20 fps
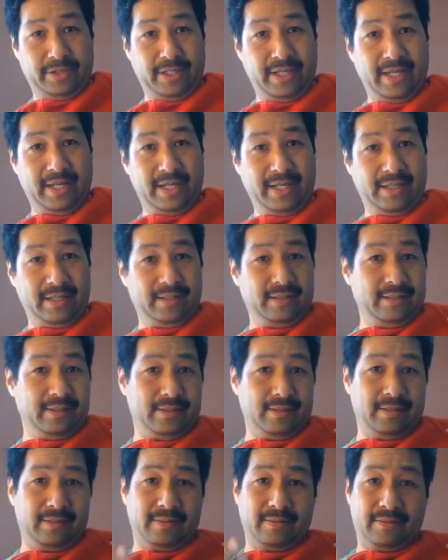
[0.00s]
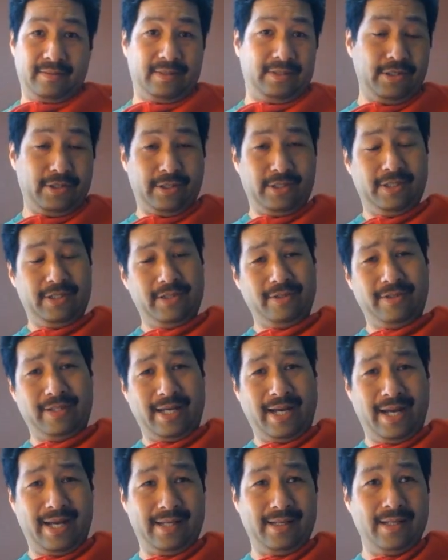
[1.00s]
thing, you could do
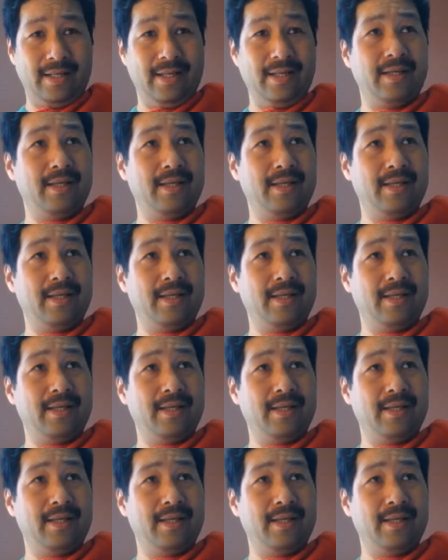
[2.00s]
that.